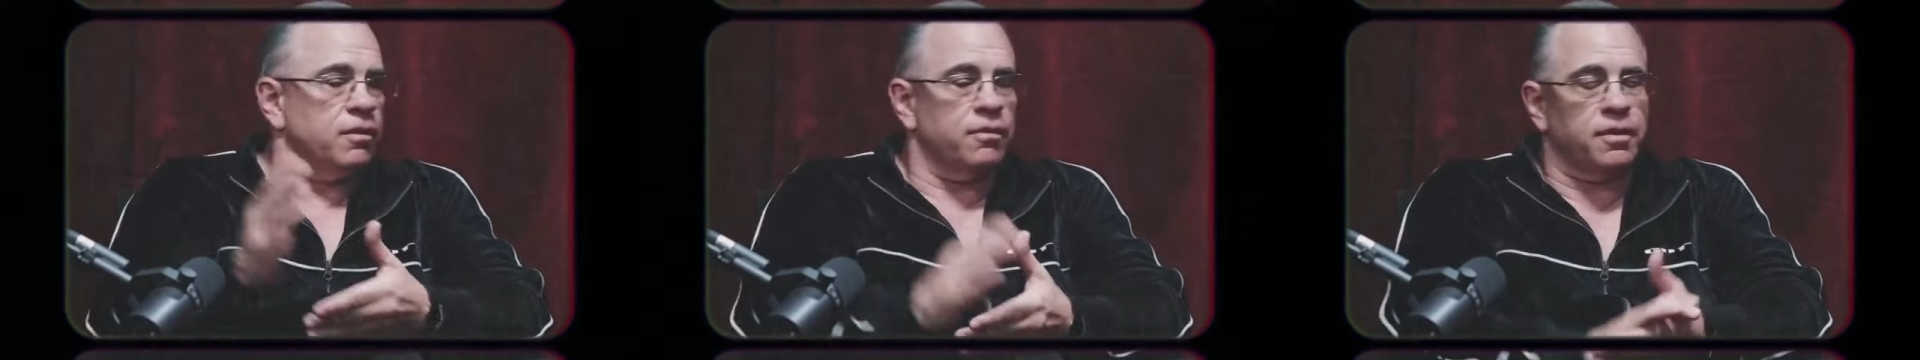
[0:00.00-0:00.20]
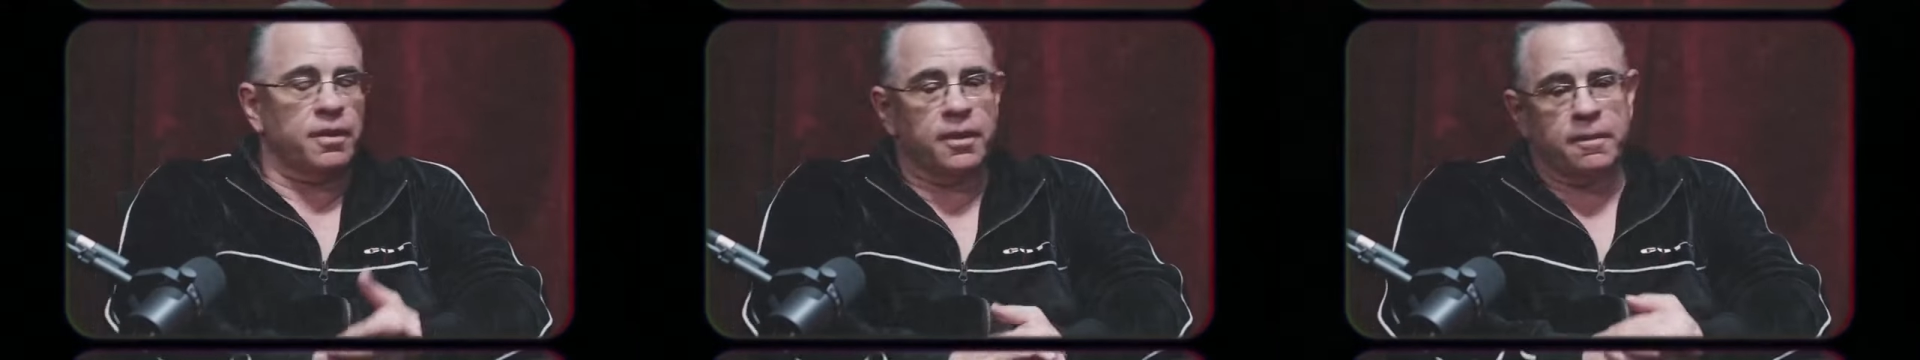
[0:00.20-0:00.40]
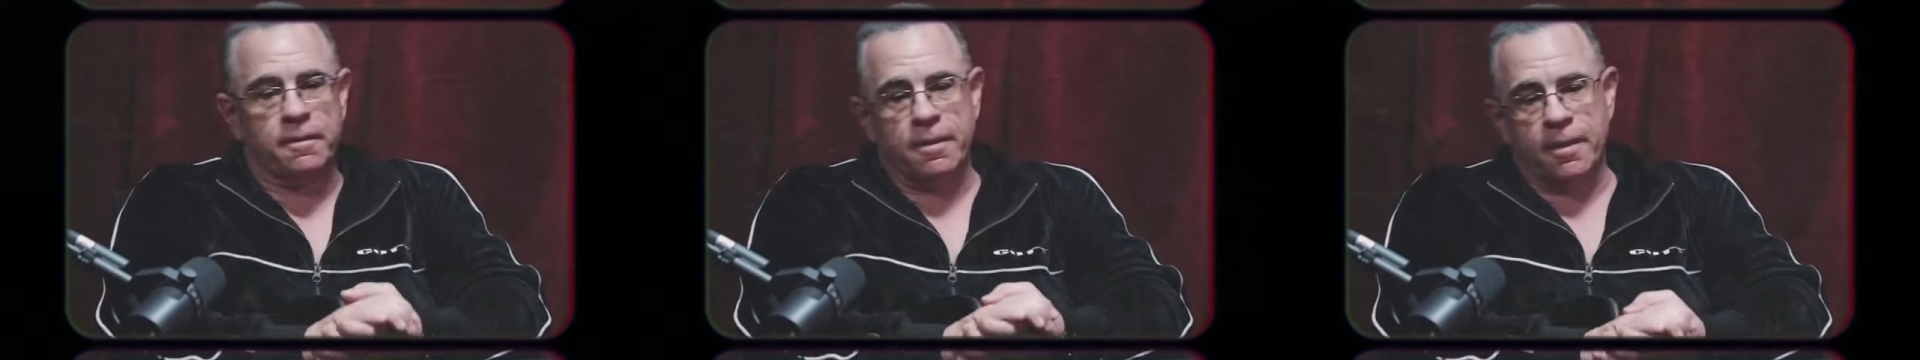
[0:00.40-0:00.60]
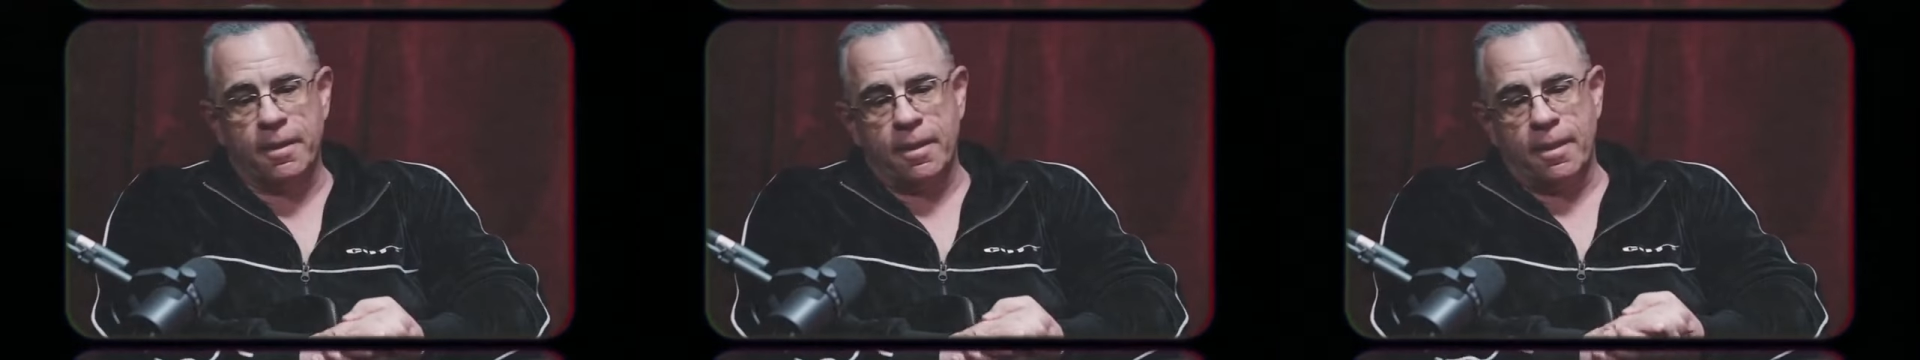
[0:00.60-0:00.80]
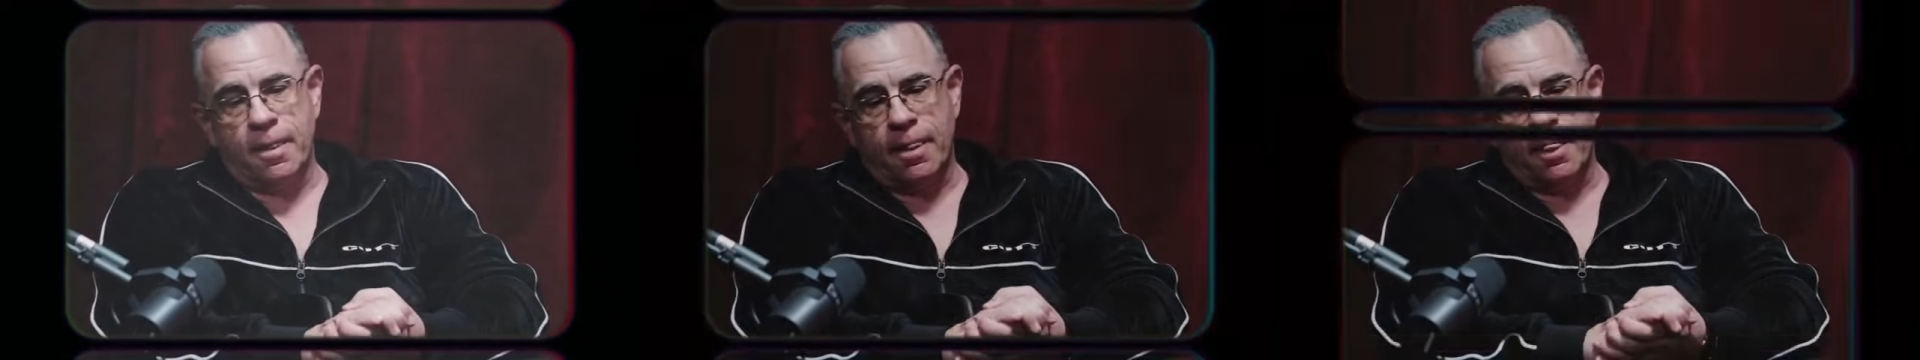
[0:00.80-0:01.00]
Okay?
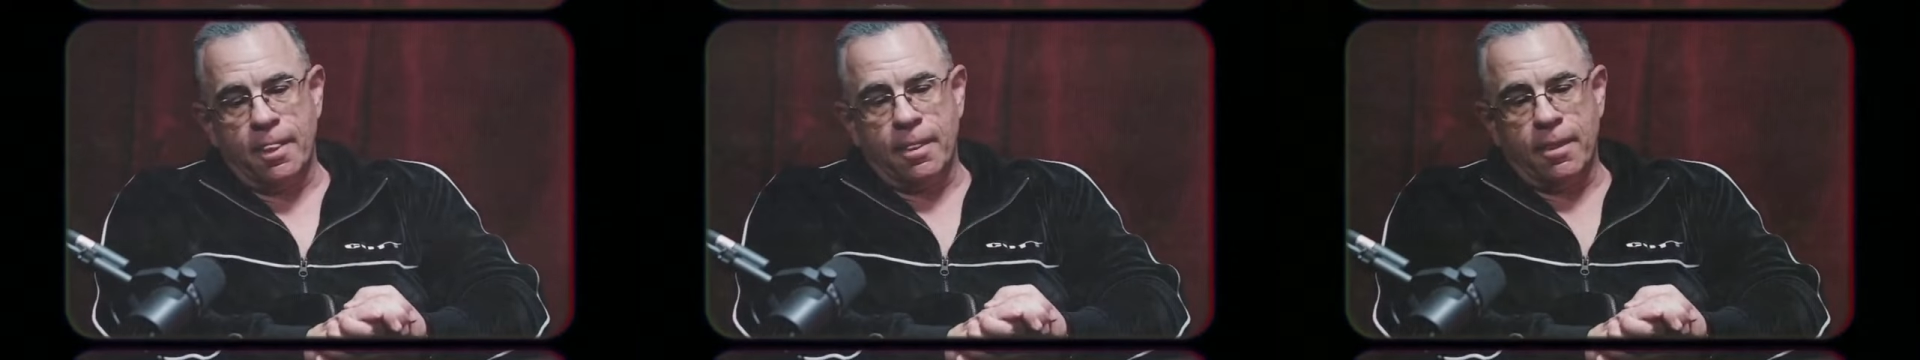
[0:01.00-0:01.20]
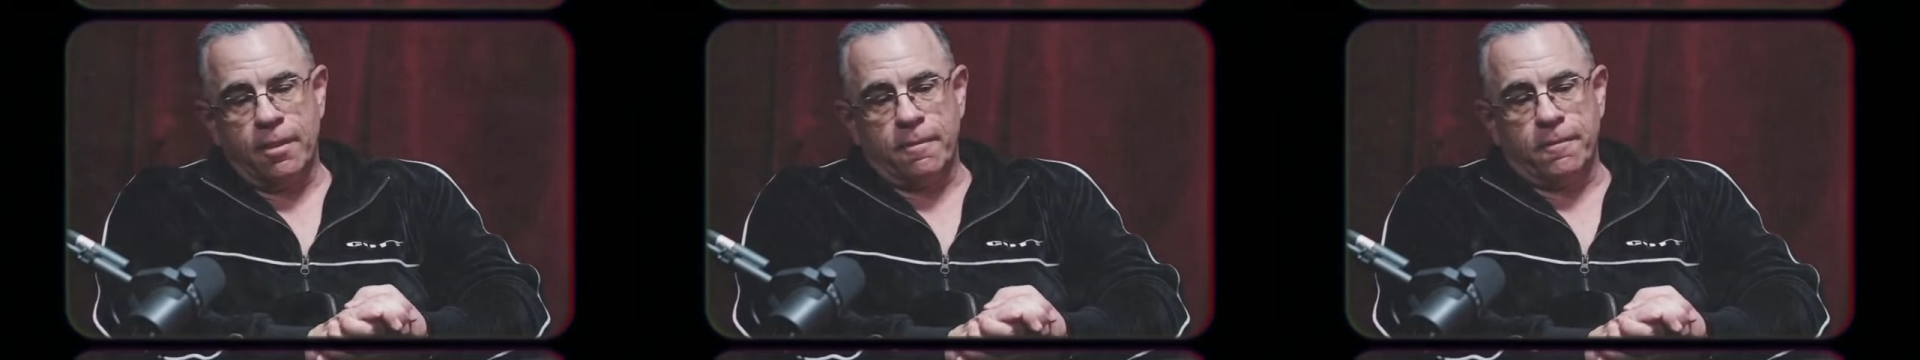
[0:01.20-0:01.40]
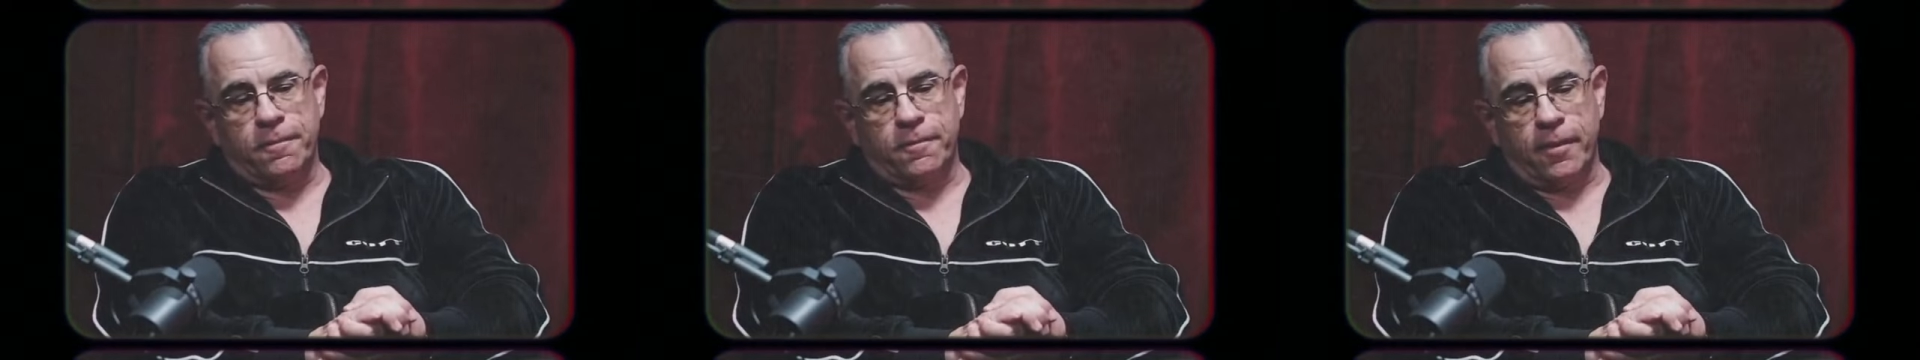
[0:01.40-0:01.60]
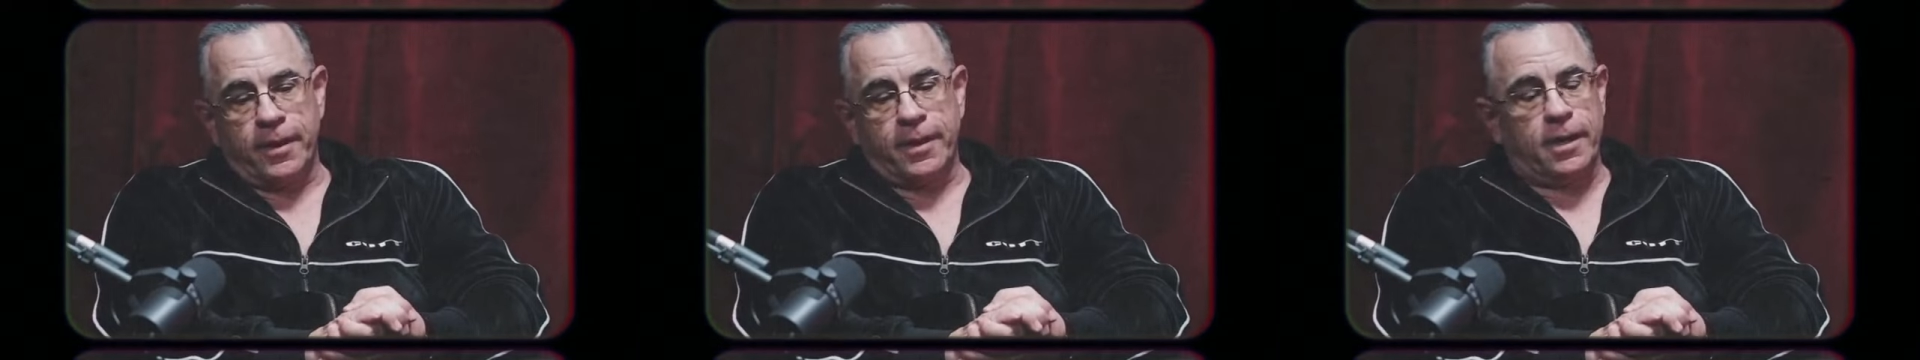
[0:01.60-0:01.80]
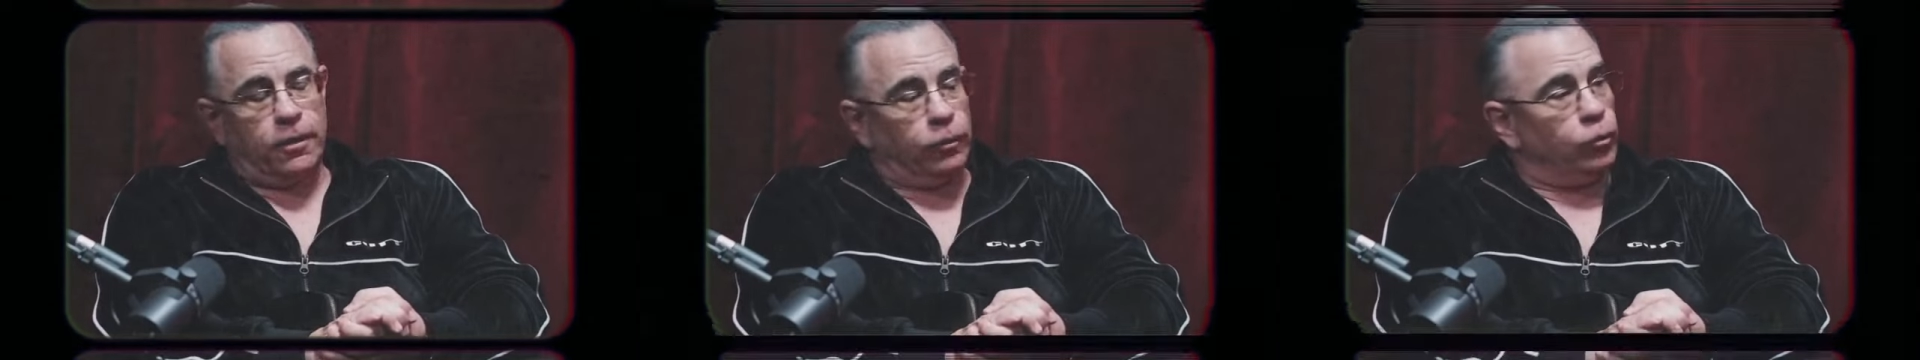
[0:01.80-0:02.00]
So I
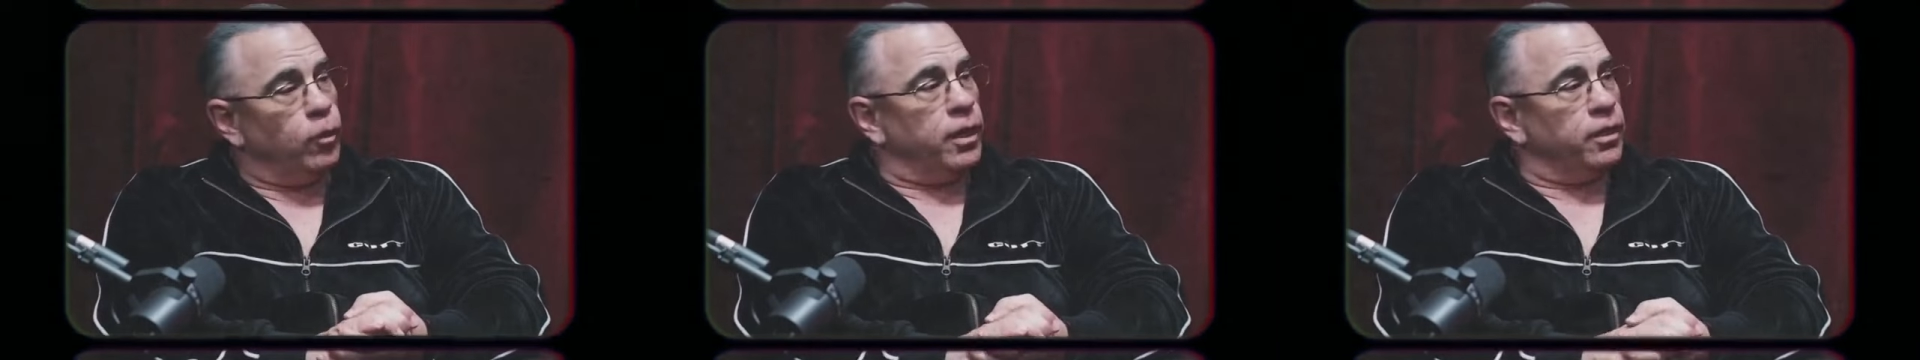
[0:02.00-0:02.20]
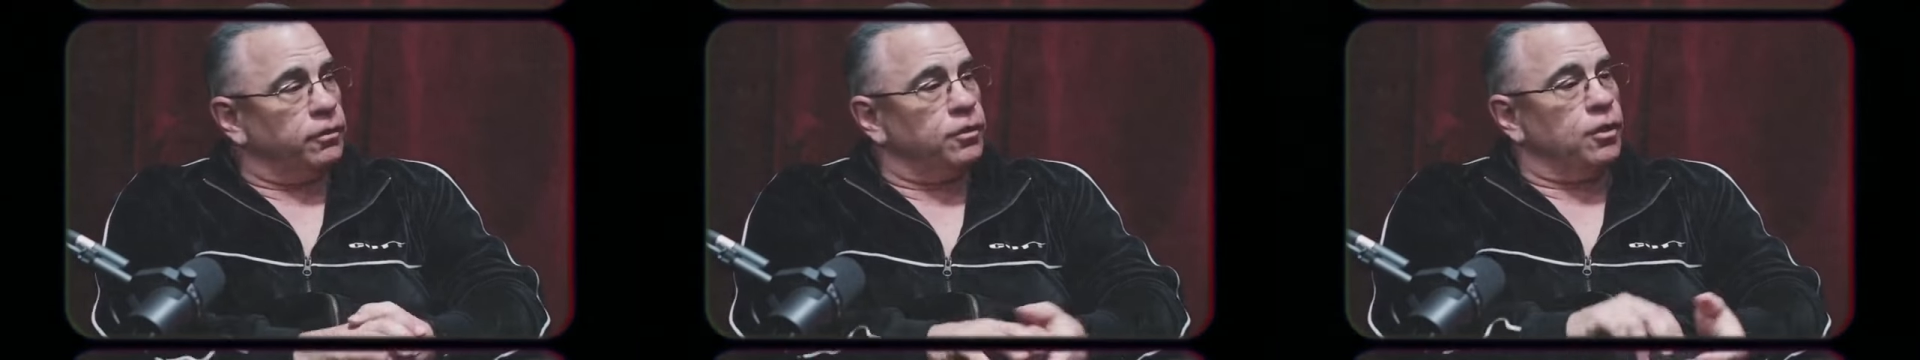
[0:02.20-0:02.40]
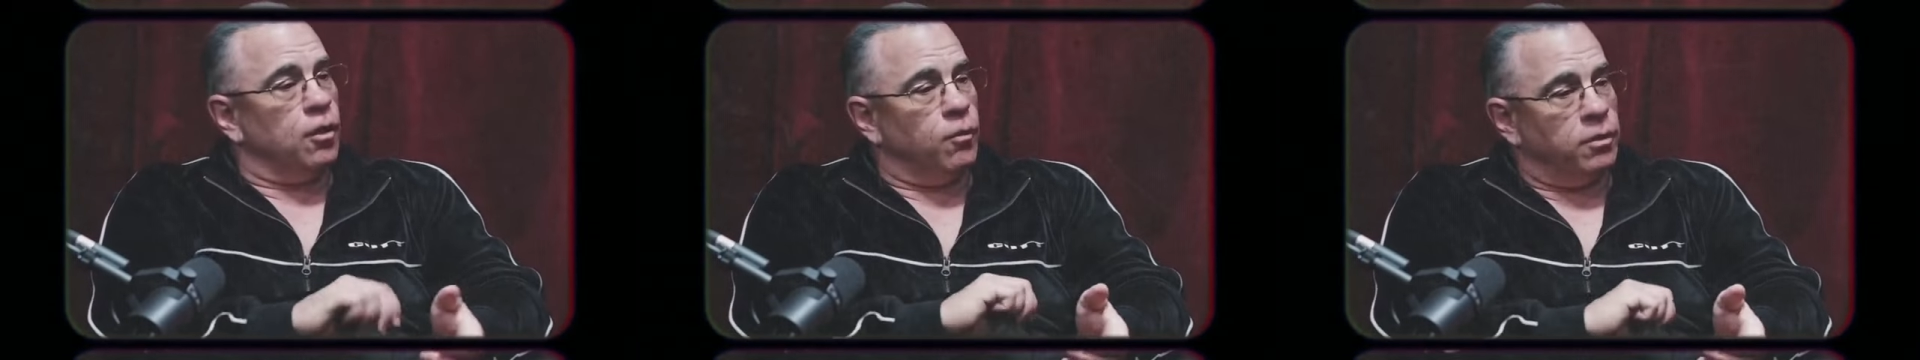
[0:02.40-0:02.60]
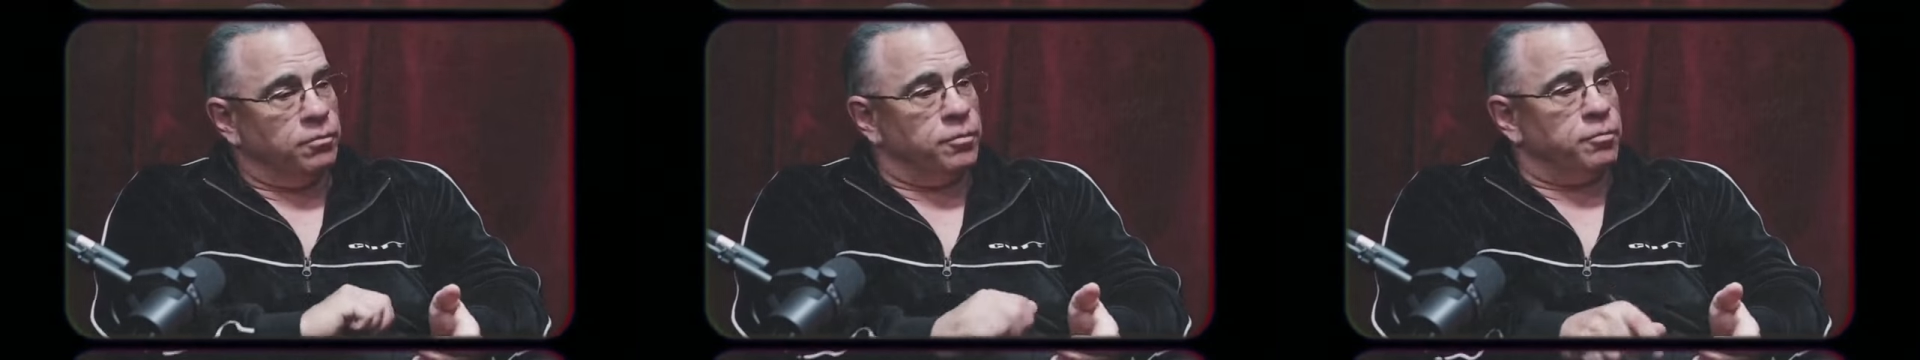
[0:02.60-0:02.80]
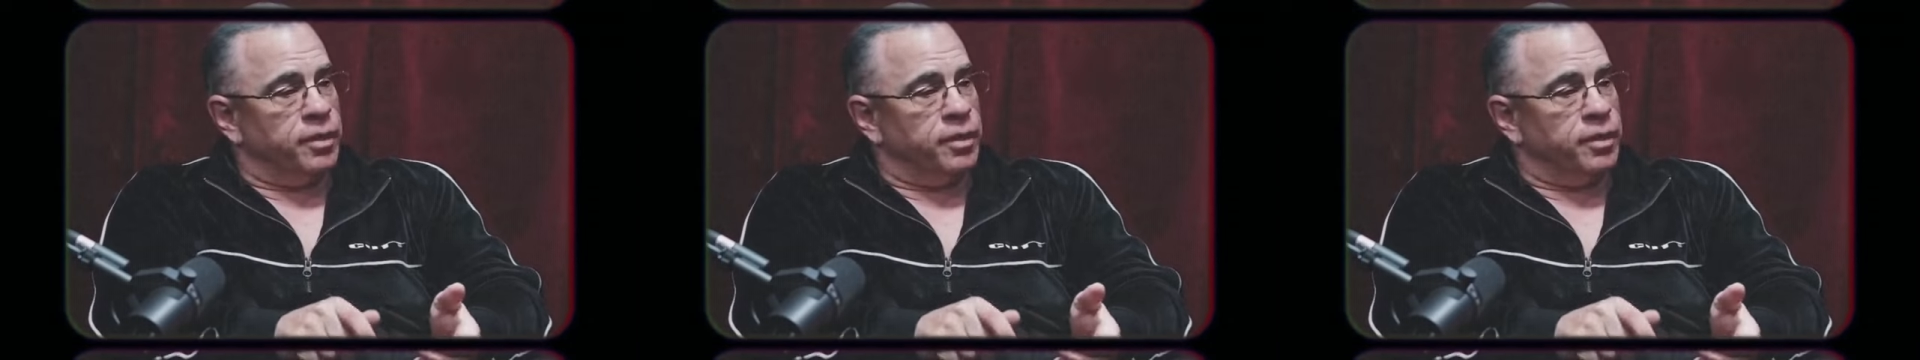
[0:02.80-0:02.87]
get a lawyer to go and